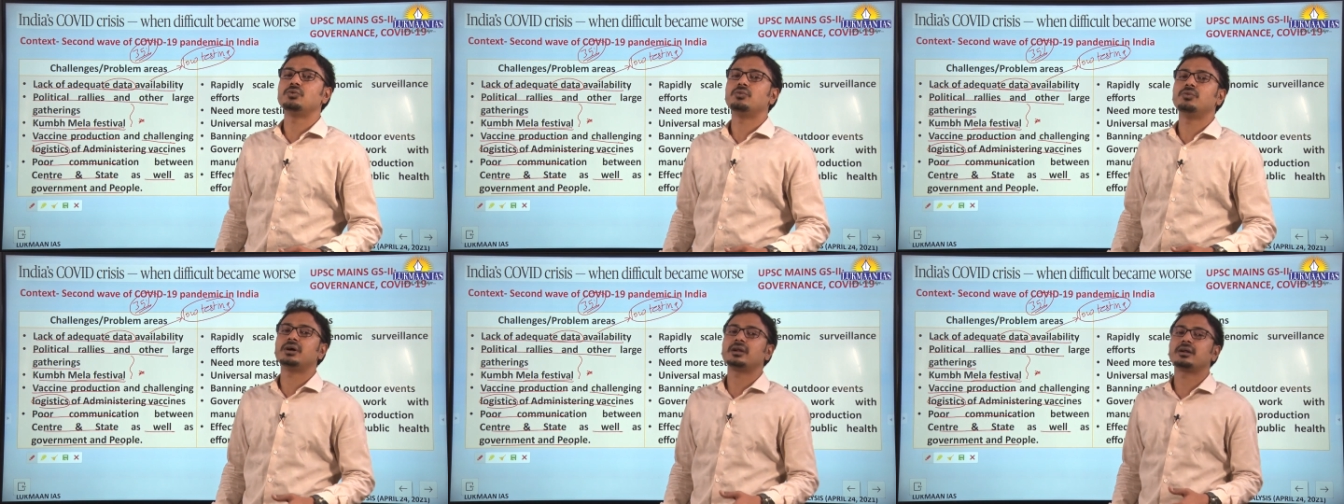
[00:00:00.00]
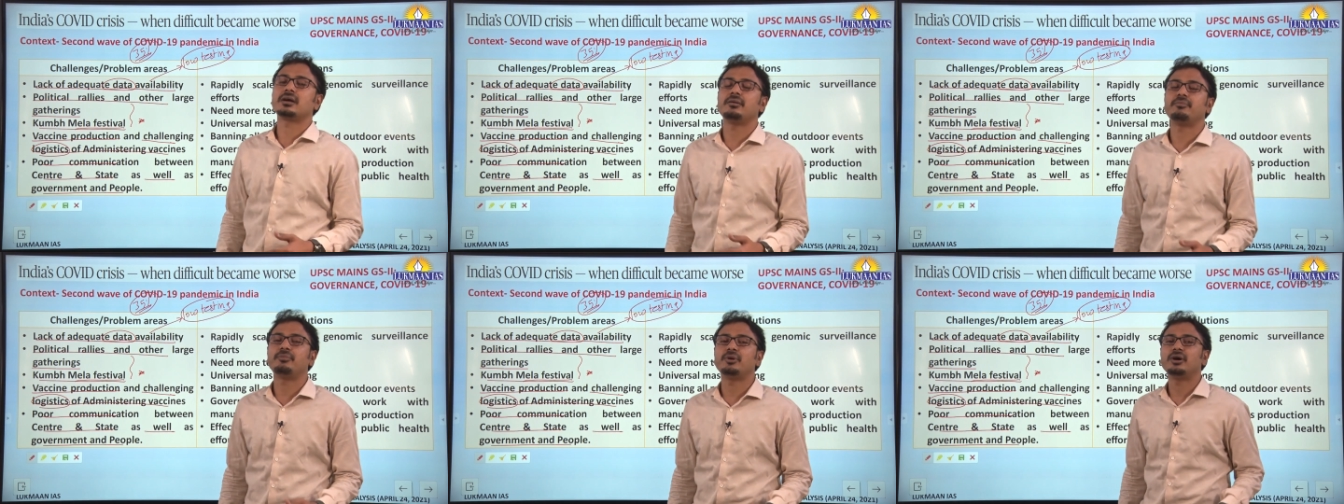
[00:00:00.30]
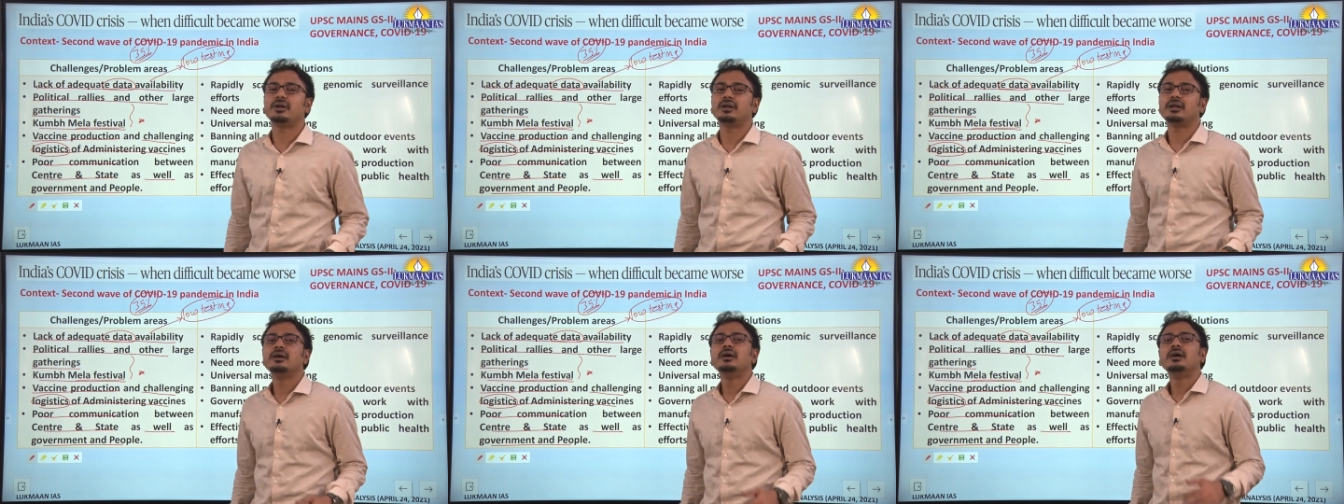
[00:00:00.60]
work
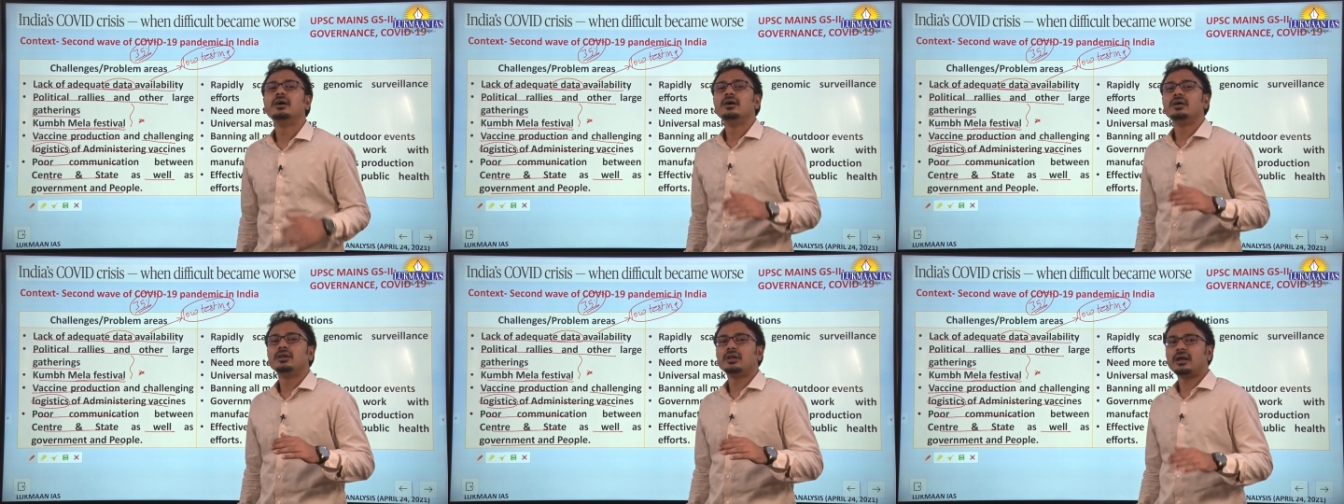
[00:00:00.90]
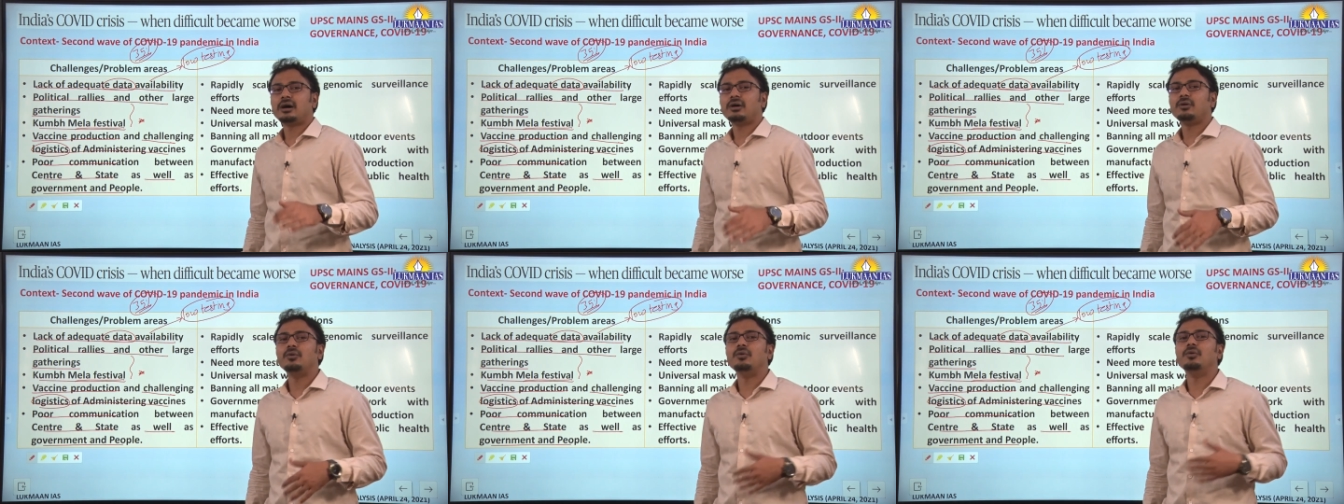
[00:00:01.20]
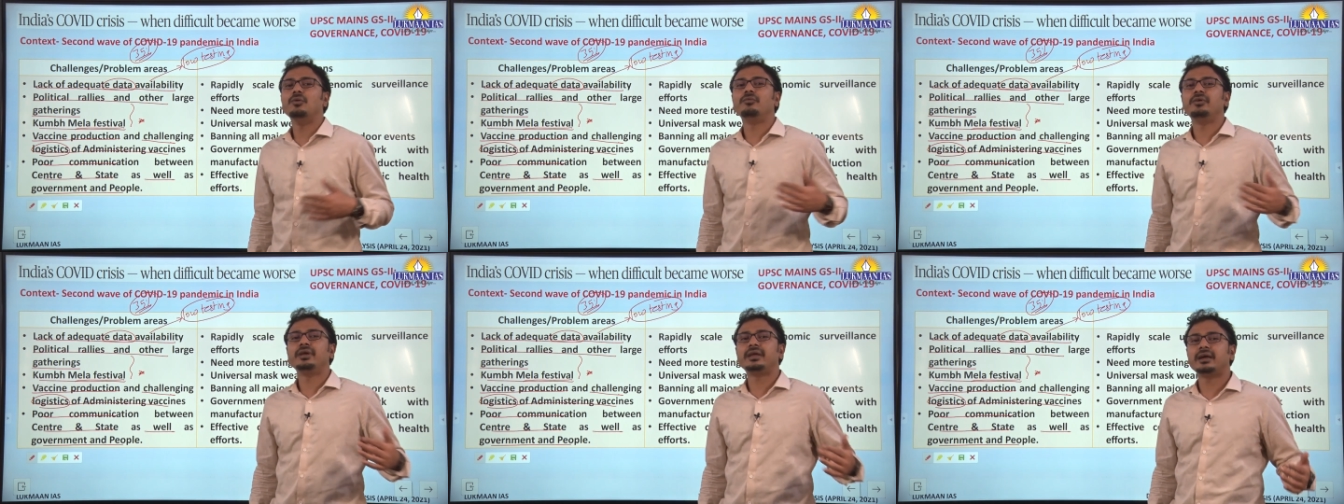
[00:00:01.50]
upon.
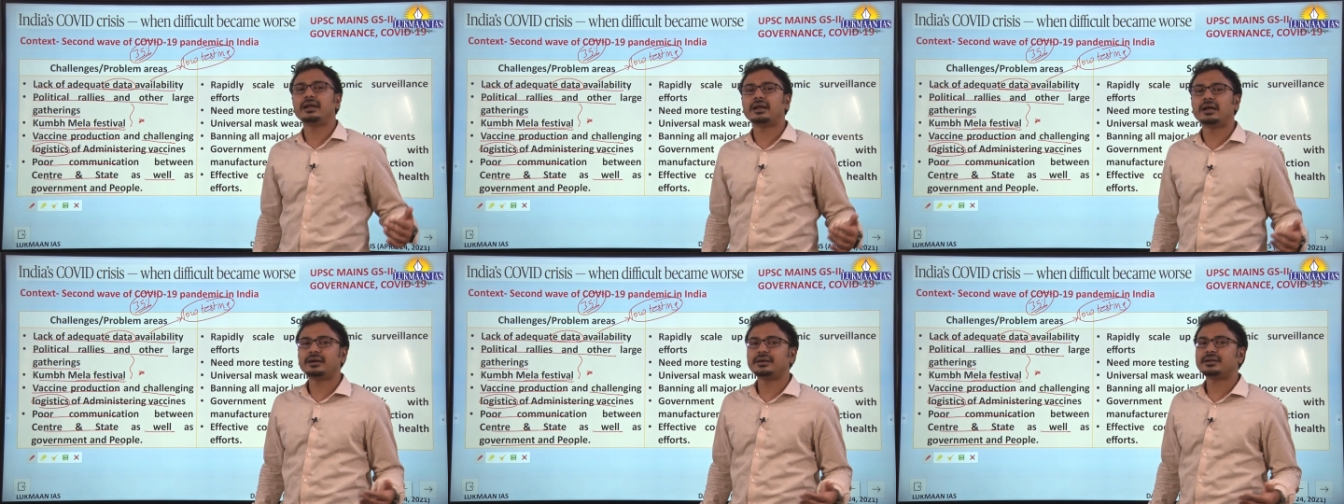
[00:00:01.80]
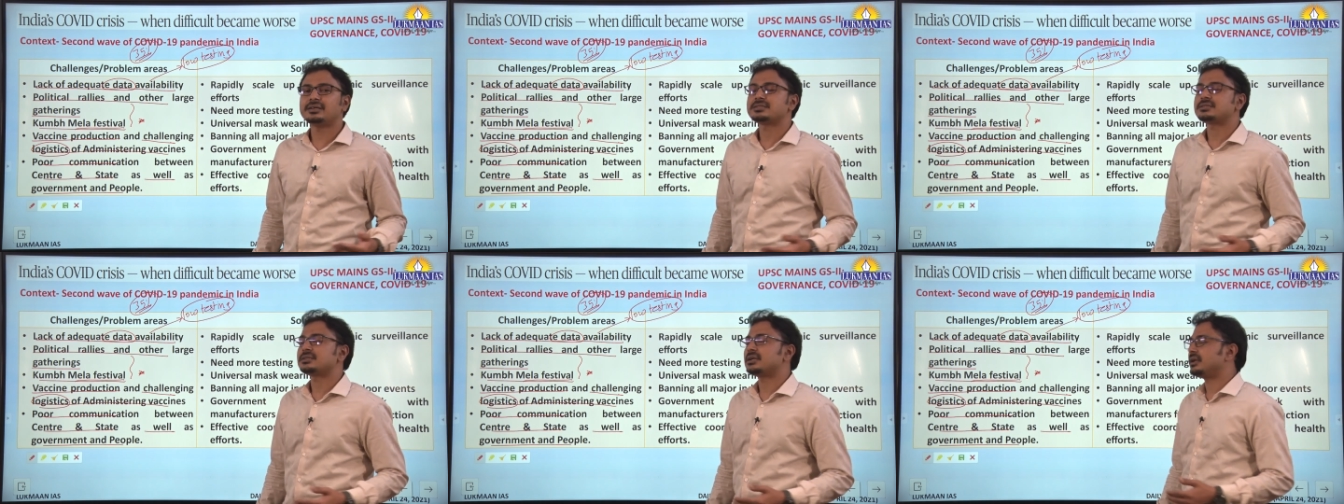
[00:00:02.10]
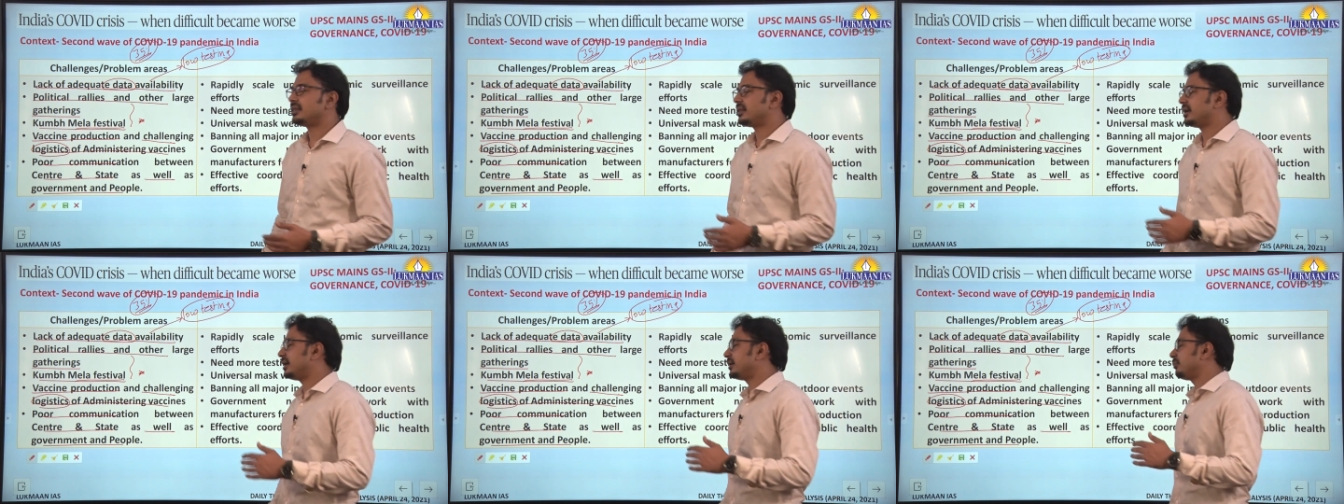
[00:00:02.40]
Now we can
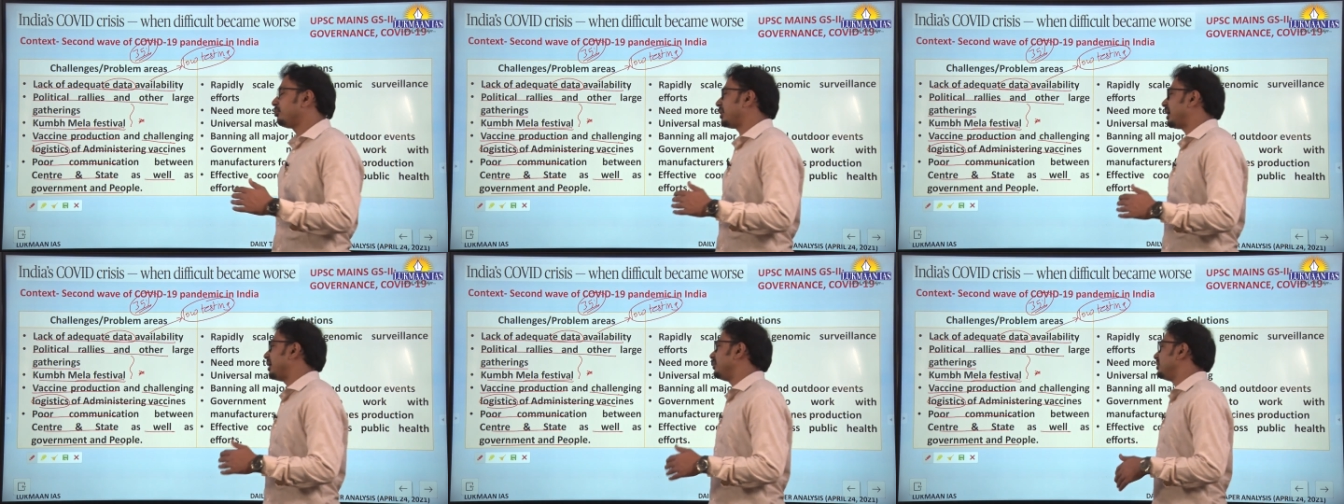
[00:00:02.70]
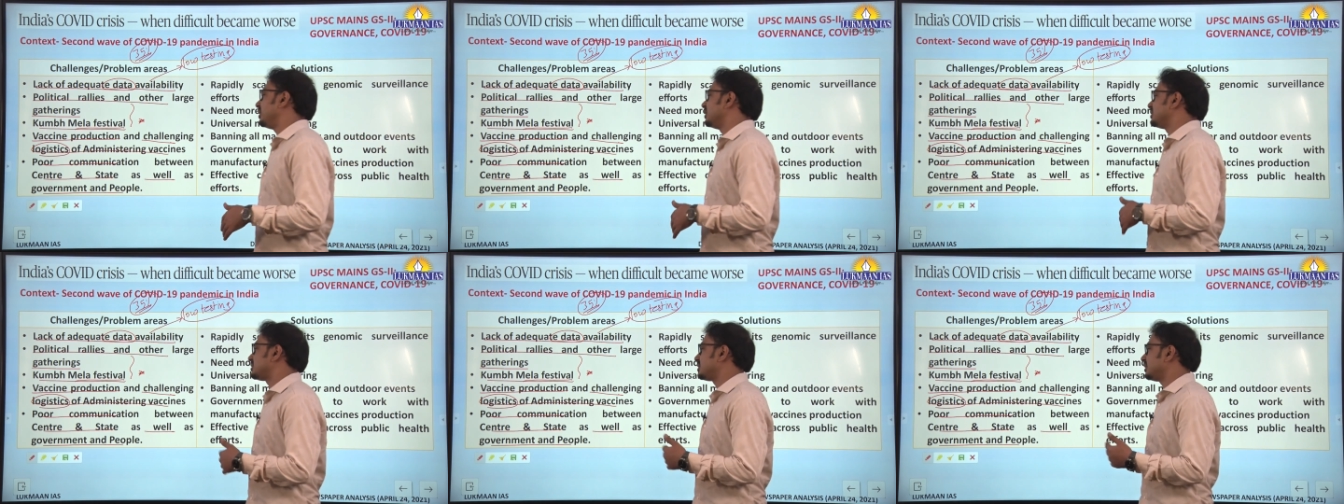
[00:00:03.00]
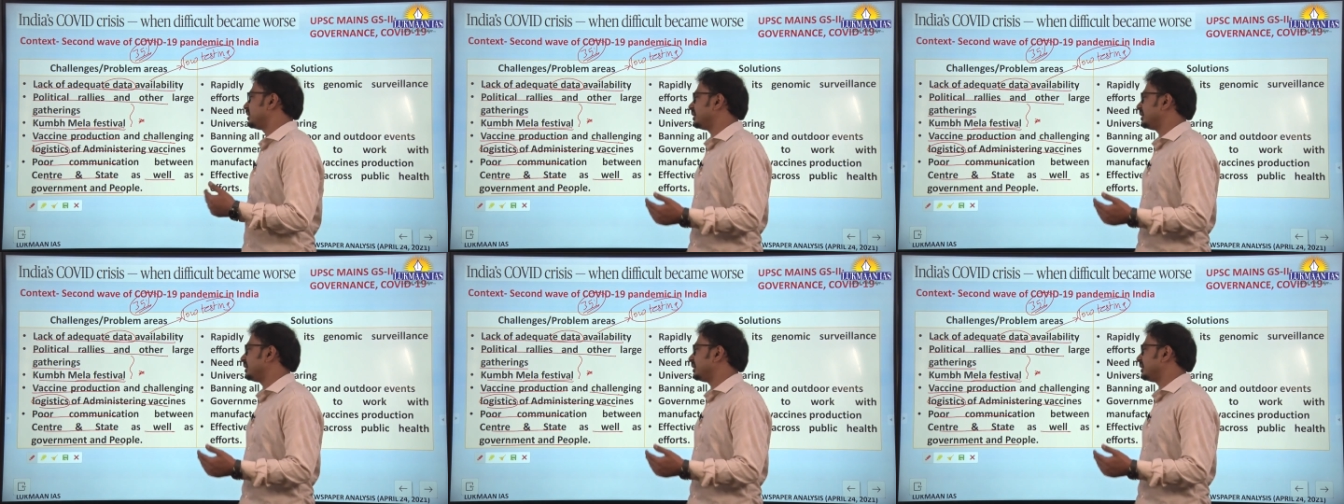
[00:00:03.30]
understand that Prime Minister